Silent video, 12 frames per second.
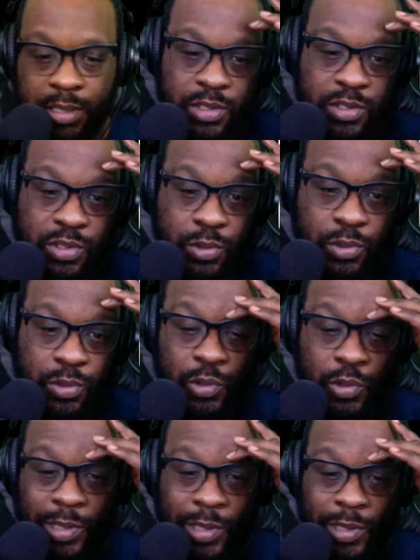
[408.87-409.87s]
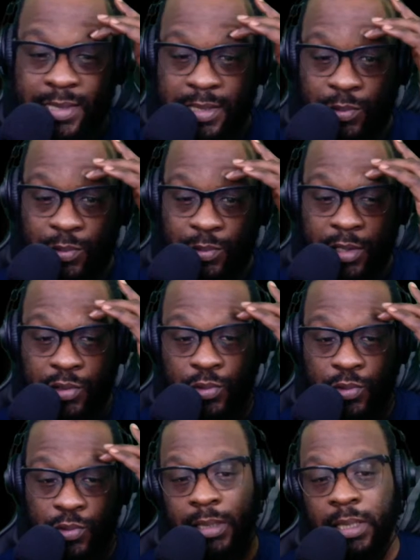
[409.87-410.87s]
So, like I said, we got to do
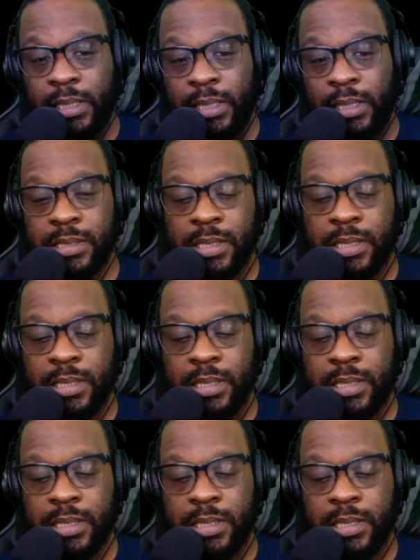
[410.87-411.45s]
better, ladies.